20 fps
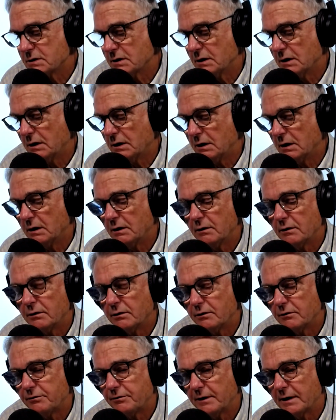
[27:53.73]

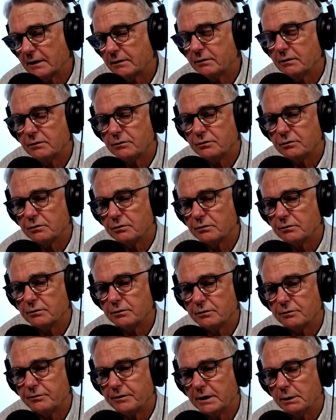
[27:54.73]
the fact that
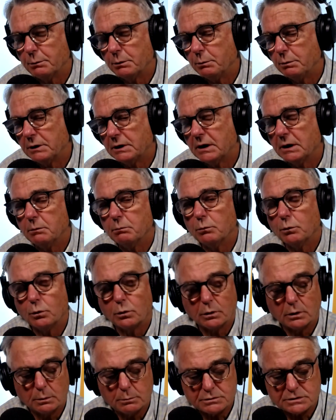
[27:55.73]
your family became
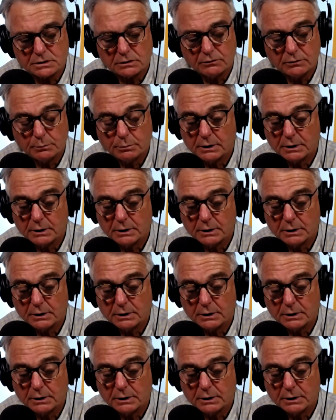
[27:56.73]
more observant.